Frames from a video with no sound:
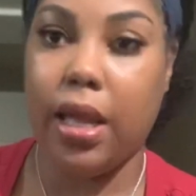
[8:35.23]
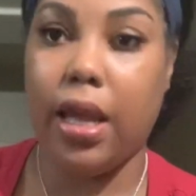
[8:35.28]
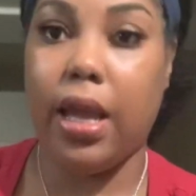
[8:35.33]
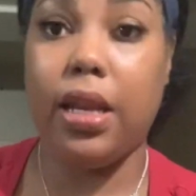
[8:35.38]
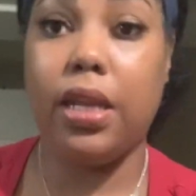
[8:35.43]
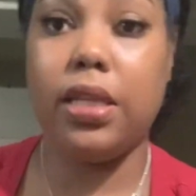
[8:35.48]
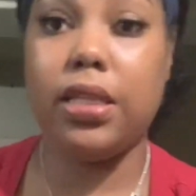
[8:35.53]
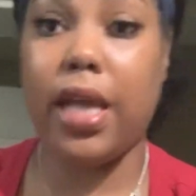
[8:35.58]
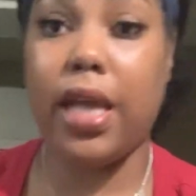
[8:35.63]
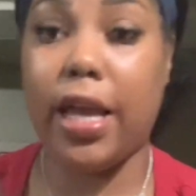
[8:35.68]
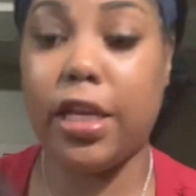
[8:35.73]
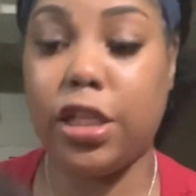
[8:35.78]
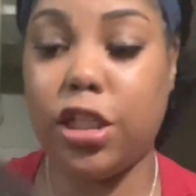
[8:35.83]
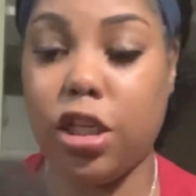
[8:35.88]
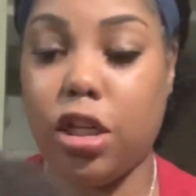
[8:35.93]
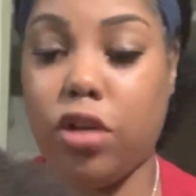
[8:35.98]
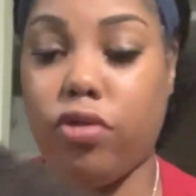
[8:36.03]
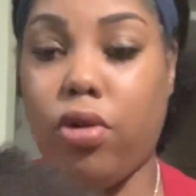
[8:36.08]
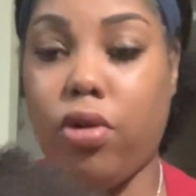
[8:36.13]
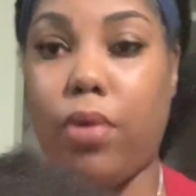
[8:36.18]
And it's
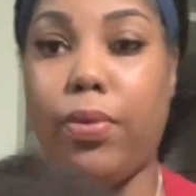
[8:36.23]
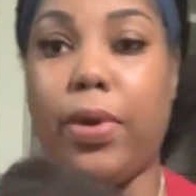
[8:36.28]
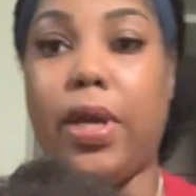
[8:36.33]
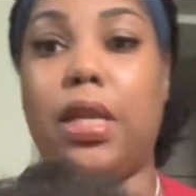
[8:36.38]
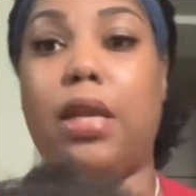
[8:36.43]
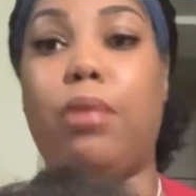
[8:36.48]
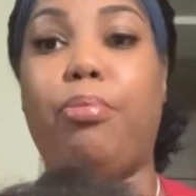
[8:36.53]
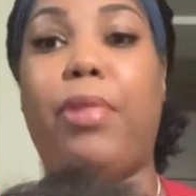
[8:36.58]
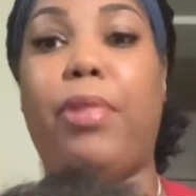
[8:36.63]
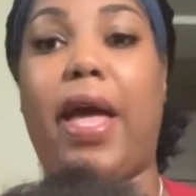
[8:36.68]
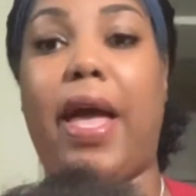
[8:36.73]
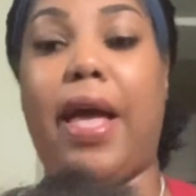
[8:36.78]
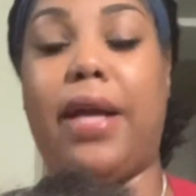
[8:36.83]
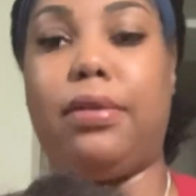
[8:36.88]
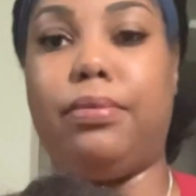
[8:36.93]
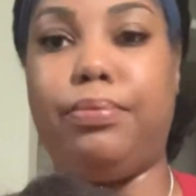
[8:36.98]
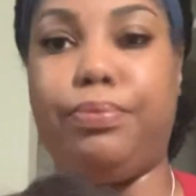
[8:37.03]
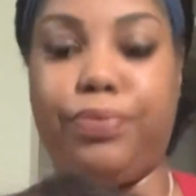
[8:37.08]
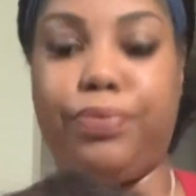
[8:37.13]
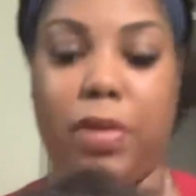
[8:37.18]
actually growing in the back.
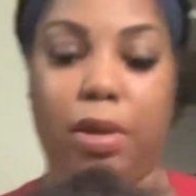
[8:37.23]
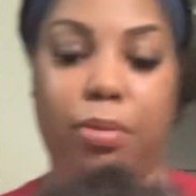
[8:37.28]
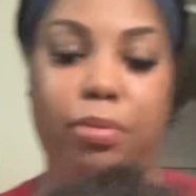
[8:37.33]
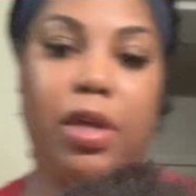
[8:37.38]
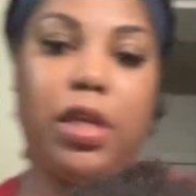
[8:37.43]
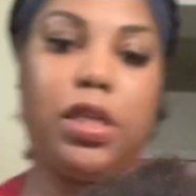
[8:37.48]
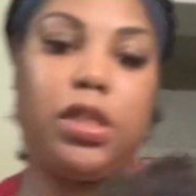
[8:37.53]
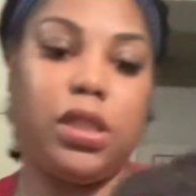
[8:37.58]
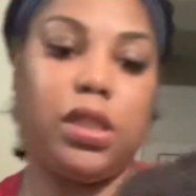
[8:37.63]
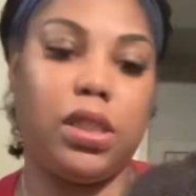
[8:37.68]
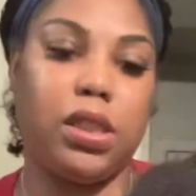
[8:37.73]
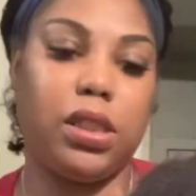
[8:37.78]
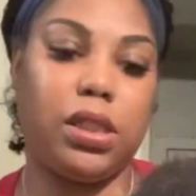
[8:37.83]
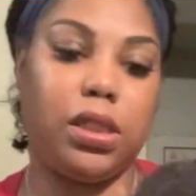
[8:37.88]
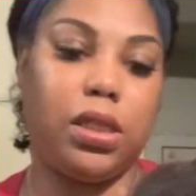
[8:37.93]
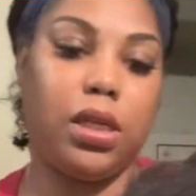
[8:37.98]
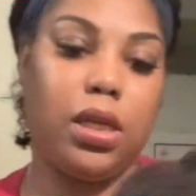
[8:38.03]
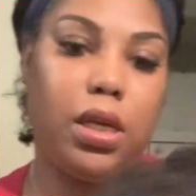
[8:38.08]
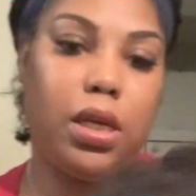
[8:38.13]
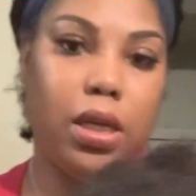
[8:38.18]
Let me just
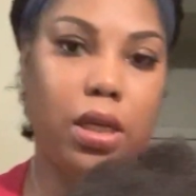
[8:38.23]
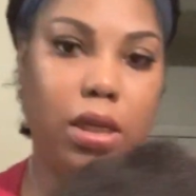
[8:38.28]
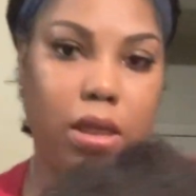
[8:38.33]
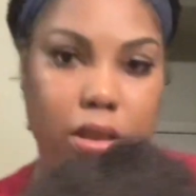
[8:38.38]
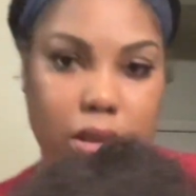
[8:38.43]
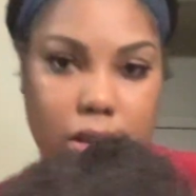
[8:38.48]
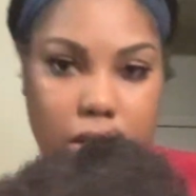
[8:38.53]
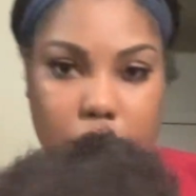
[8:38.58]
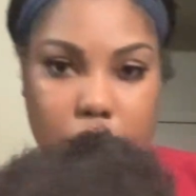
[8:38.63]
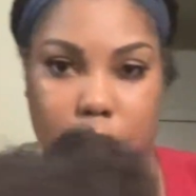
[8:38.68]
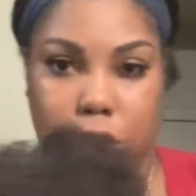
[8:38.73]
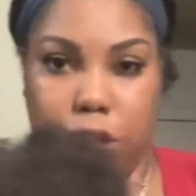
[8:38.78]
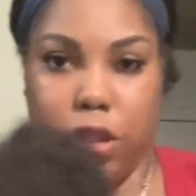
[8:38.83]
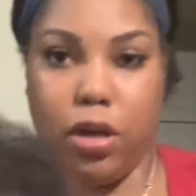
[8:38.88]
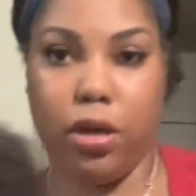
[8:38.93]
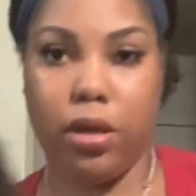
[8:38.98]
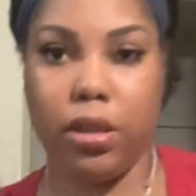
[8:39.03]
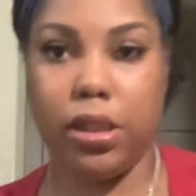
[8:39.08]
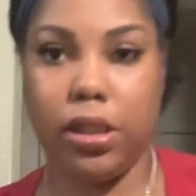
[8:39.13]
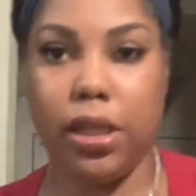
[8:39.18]

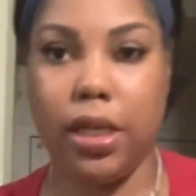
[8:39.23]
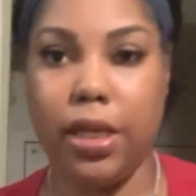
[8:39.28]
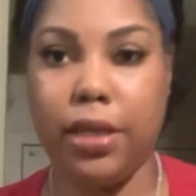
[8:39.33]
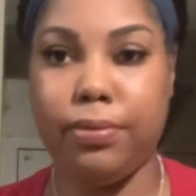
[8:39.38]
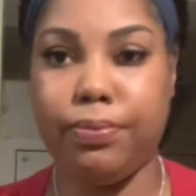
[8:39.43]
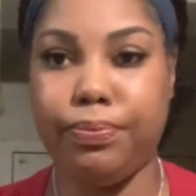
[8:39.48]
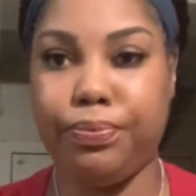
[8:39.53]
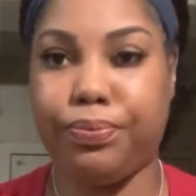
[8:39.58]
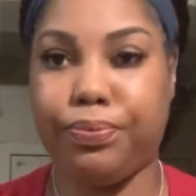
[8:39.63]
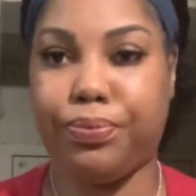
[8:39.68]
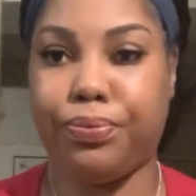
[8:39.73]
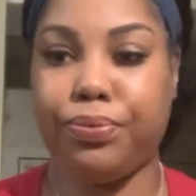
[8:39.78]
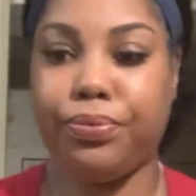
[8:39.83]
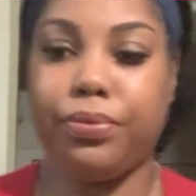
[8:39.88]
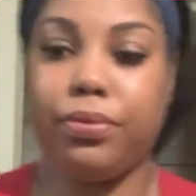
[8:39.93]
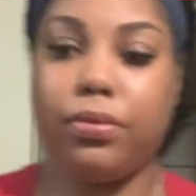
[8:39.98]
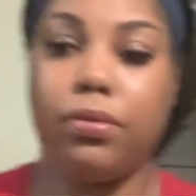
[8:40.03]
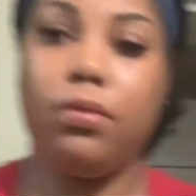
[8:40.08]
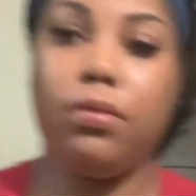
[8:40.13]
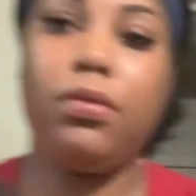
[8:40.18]
turn to see.
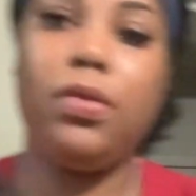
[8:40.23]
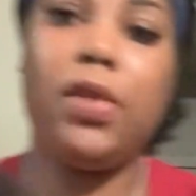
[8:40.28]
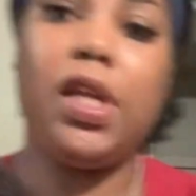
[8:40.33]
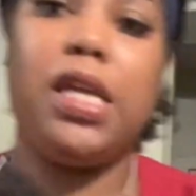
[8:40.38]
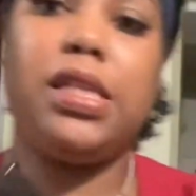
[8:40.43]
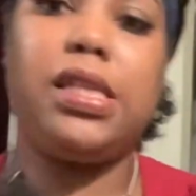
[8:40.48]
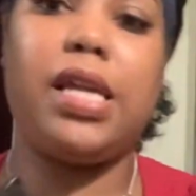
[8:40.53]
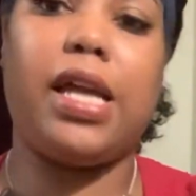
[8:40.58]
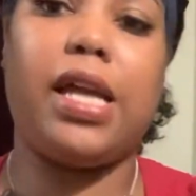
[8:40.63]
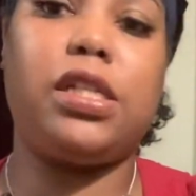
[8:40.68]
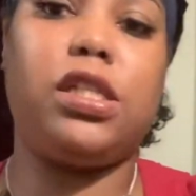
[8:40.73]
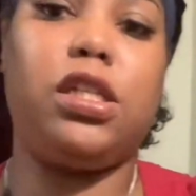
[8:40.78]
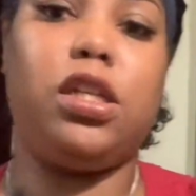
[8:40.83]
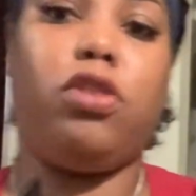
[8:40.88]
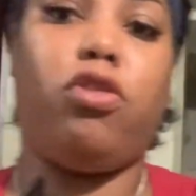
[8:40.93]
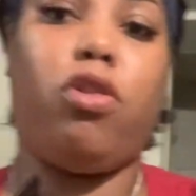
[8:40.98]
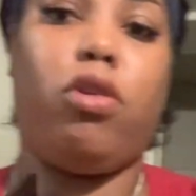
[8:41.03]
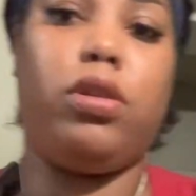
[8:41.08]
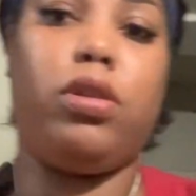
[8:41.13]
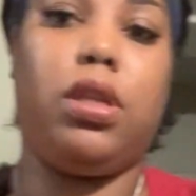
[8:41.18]
It's actually
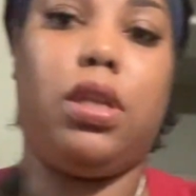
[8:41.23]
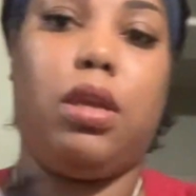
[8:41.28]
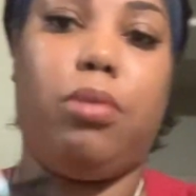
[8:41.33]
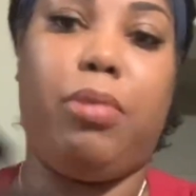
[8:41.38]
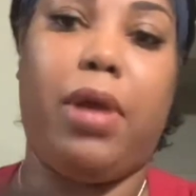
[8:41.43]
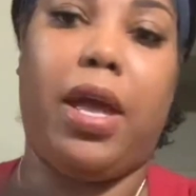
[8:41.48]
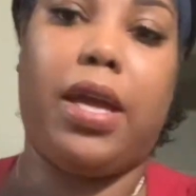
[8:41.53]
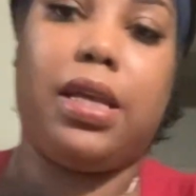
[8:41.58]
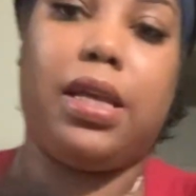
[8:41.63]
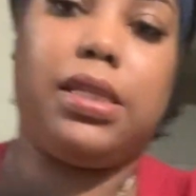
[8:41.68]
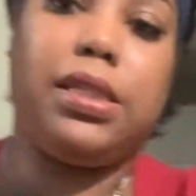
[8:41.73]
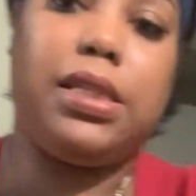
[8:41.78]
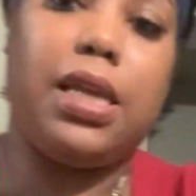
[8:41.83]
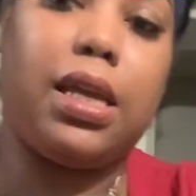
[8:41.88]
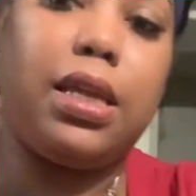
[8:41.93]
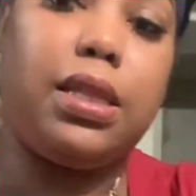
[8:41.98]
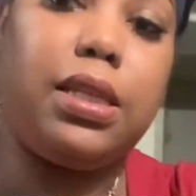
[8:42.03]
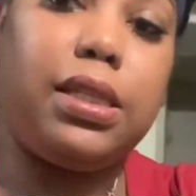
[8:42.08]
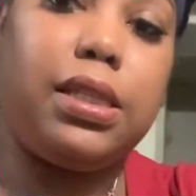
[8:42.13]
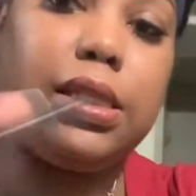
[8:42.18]
growing in the back. It's
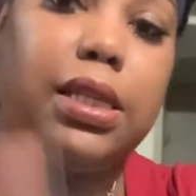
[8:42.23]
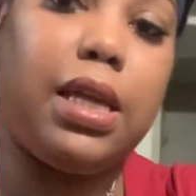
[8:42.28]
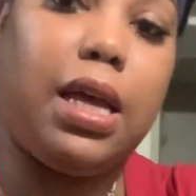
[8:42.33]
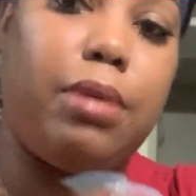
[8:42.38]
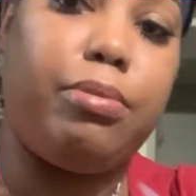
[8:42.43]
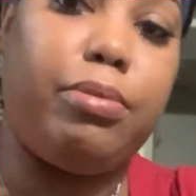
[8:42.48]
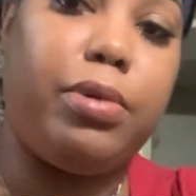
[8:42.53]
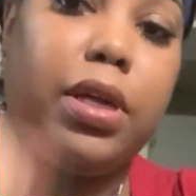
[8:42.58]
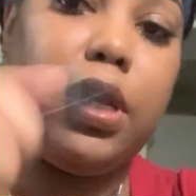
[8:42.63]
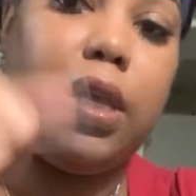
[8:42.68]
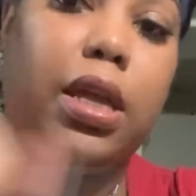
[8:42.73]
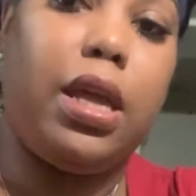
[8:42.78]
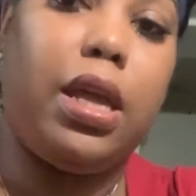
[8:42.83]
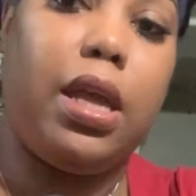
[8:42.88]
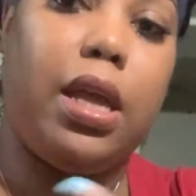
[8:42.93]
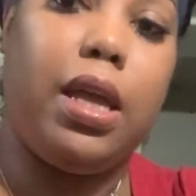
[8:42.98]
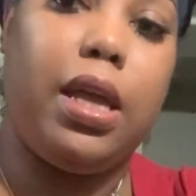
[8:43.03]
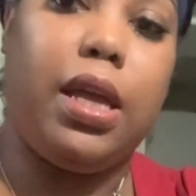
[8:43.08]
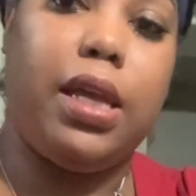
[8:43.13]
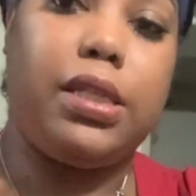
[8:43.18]
taking this time, but
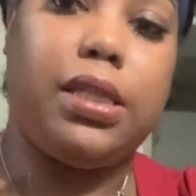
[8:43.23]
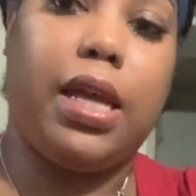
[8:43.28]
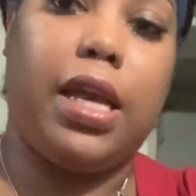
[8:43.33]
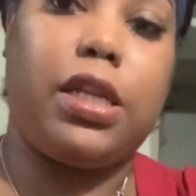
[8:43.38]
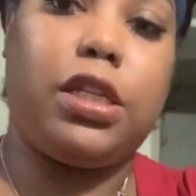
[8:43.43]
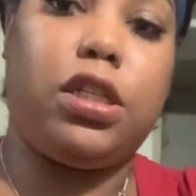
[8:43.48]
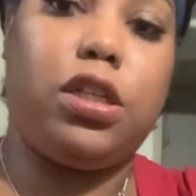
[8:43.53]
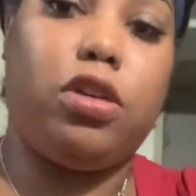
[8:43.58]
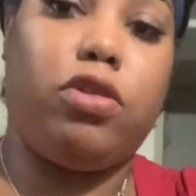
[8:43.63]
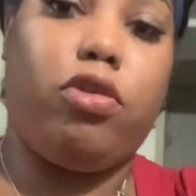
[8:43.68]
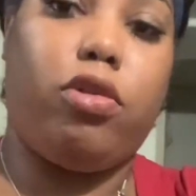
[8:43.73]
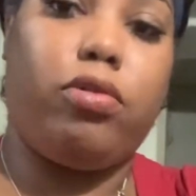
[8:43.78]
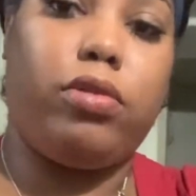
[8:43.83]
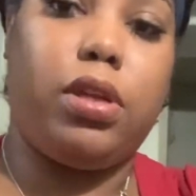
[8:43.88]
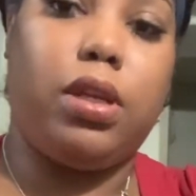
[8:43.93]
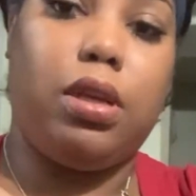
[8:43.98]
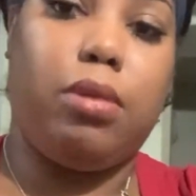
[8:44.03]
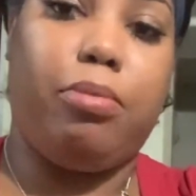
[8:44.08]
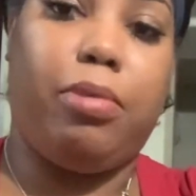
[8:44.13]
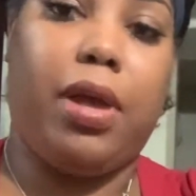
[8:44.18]
it's actually growing
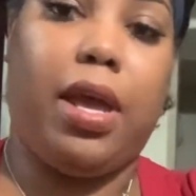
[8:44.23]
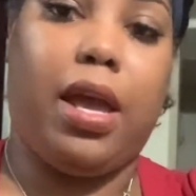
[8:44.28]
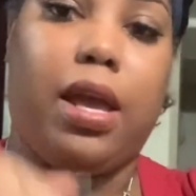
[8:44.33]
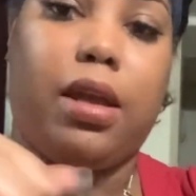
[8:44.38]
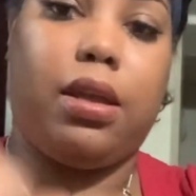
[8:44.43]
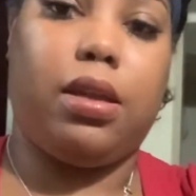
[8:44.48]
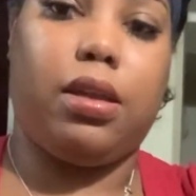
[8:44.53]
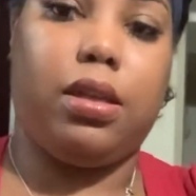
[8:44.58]
in the back.